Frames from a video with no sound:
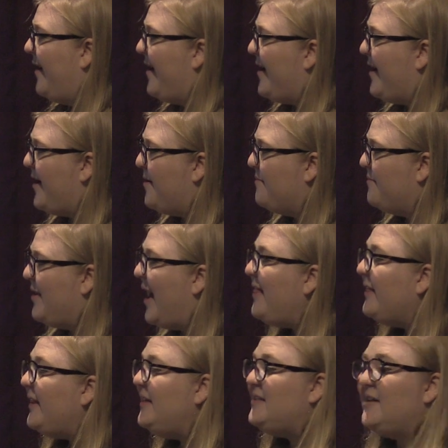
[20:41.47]

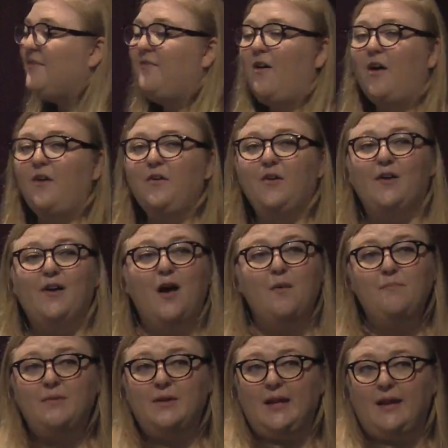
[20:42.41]
and leads that follow your
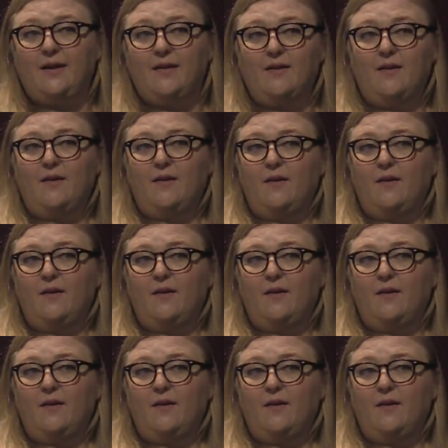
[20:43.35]
company.